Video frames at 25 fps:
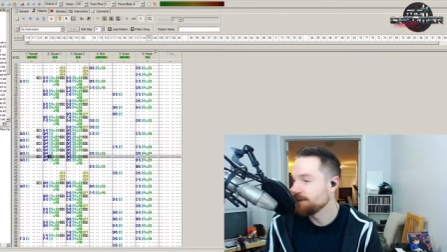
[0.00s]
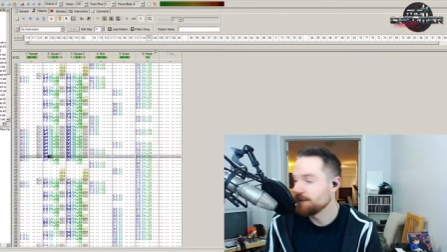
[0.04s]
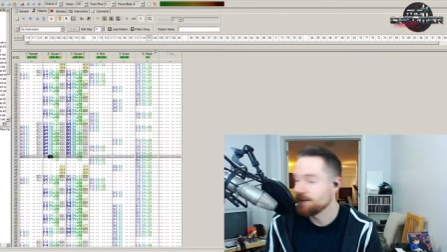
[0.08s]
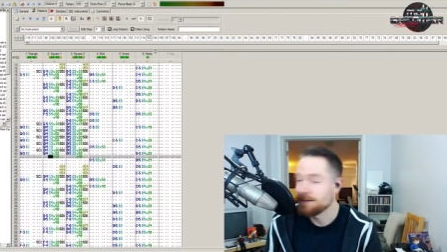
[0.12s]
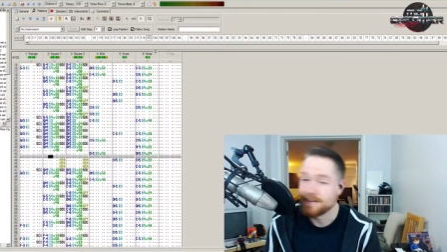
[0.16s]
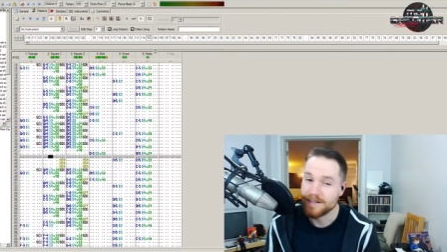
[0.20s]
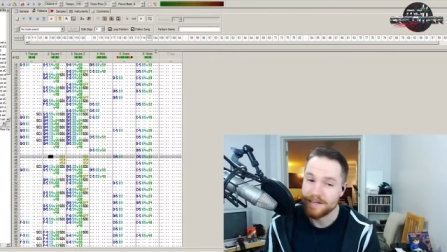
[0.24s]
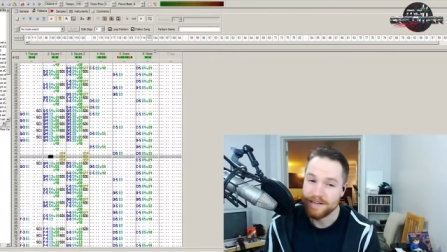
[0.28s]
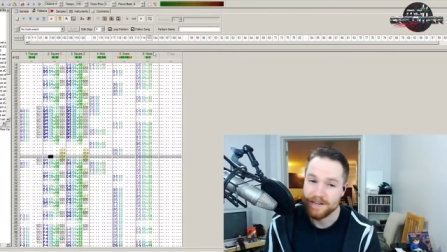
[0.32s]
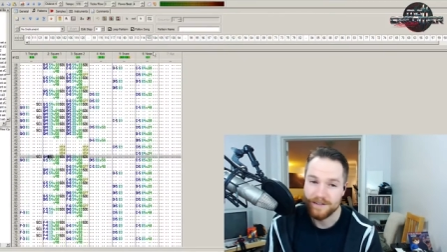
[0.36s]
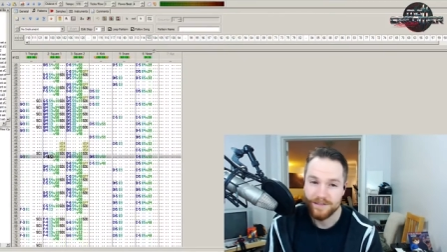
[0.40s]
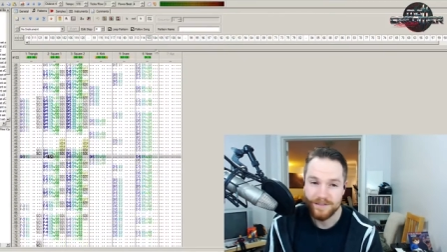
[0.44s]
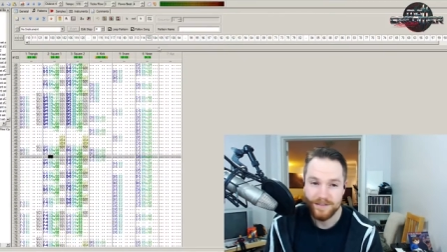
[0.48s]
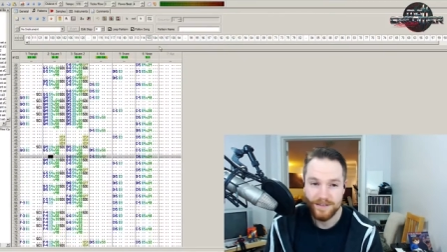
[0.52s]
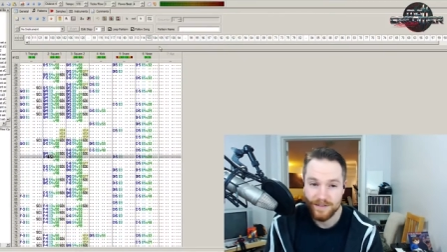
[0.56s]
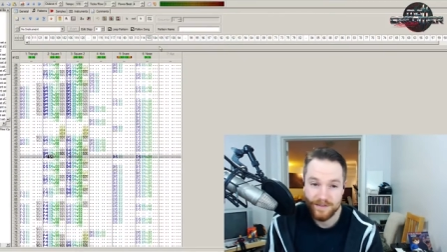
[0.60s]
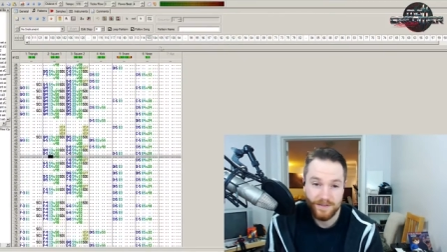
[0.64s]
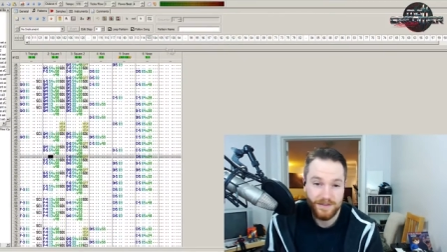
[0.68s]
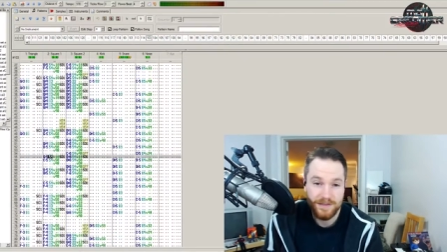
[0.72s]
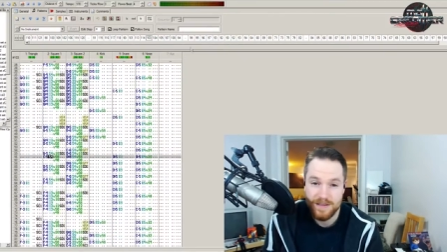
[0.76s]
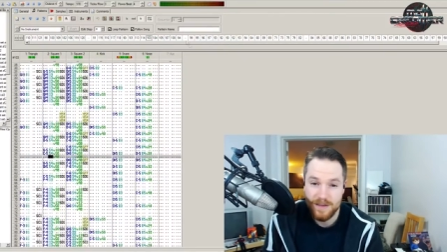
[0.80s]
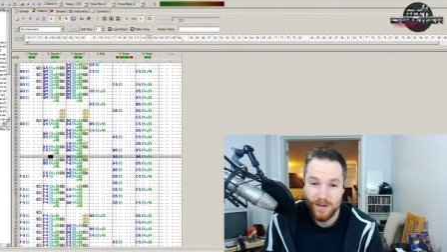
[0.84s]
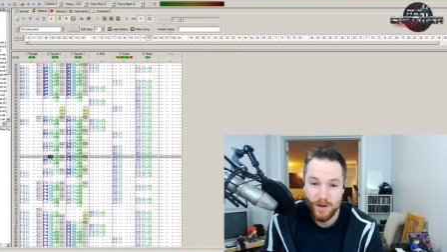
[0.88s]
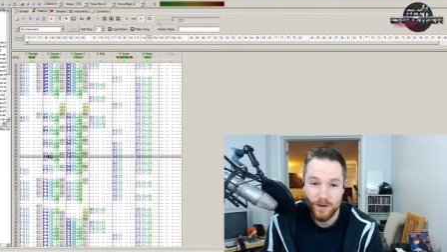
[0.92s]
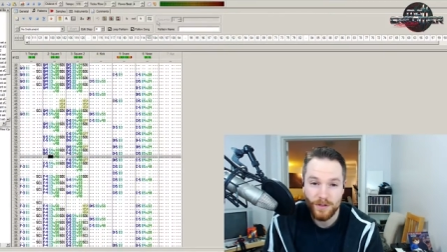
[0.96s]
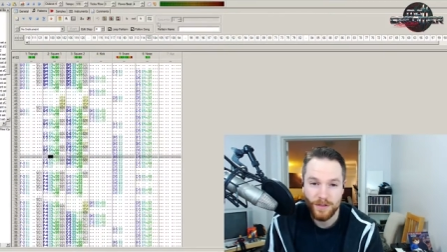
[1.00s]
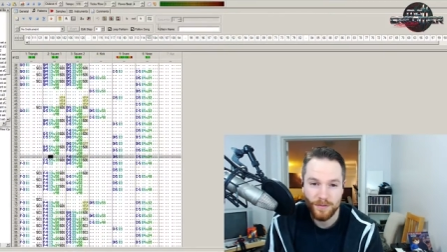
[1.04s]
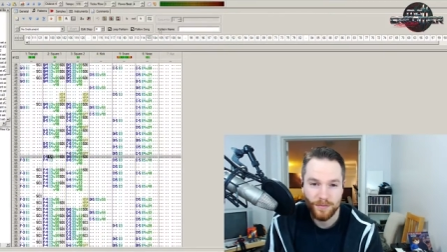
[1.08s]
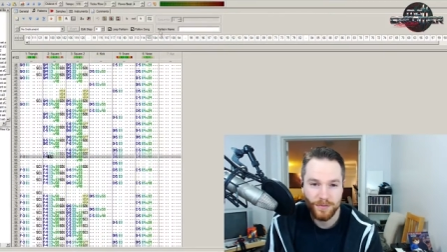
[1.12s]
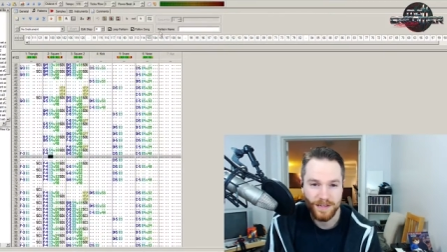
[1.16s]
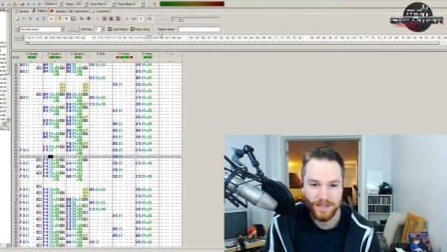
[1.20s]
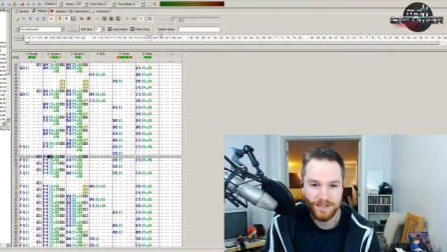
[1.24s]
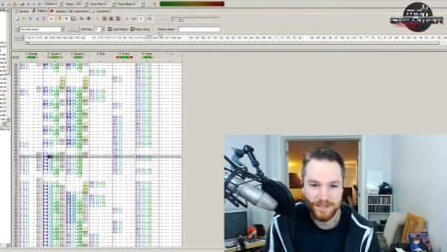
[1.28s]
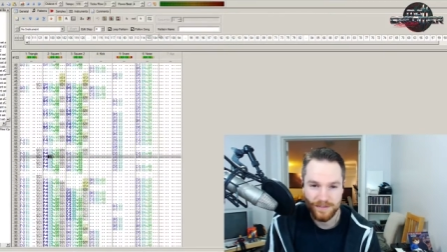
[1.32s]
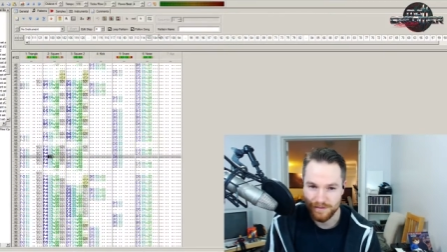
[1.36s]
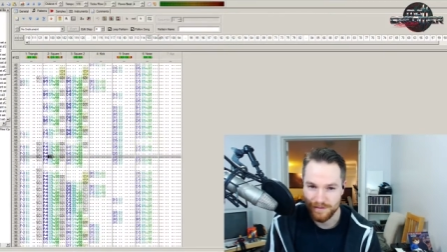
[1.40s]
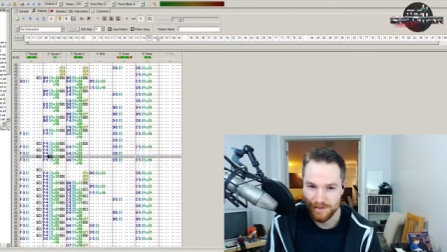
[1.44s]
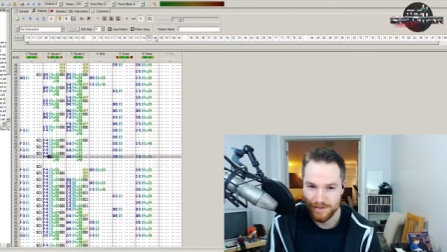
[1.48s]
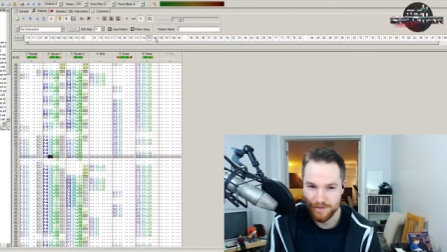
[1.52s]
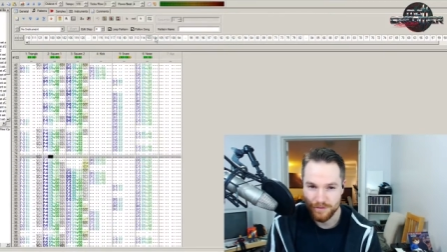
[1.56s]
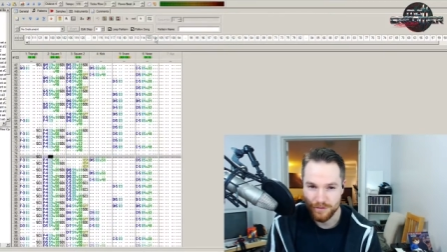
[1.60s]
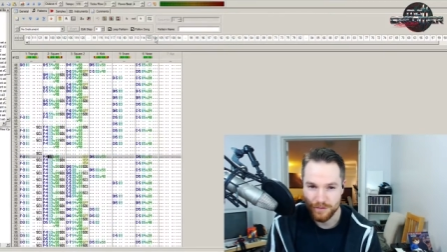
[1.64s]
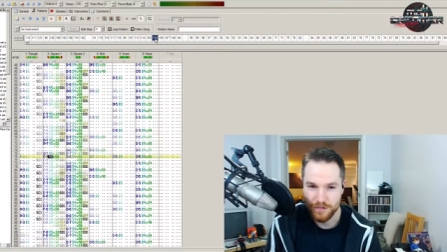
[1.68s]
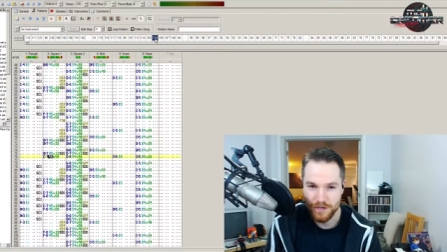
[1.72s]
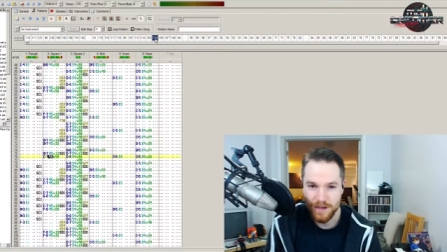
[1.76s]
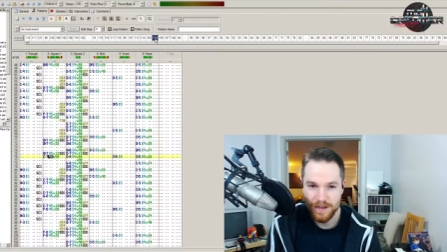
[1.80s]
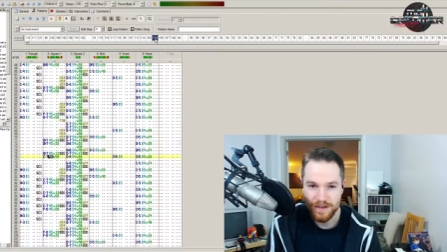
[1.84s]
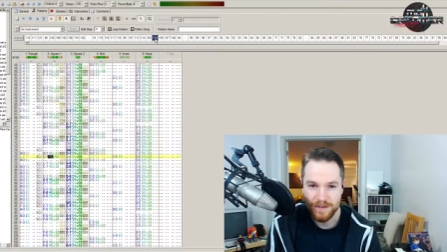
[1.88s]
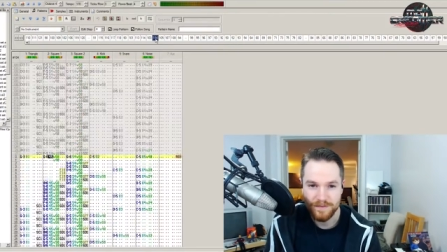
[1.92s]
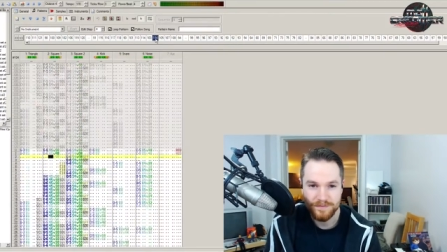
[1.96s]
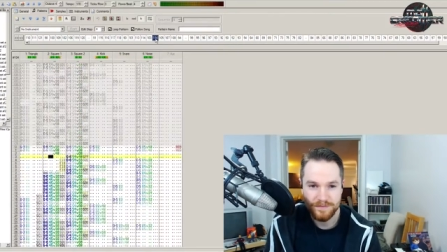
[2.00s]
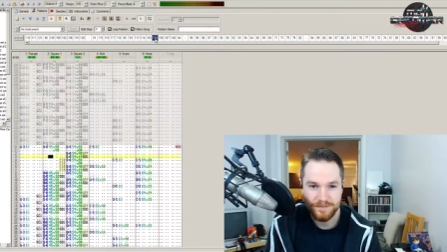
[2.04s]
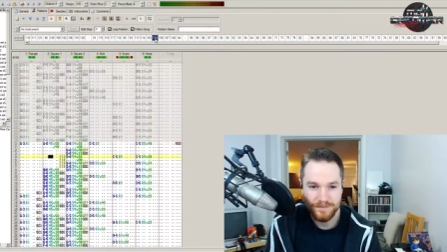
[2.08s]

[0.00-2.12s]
here. This is the only place it'll ever shine.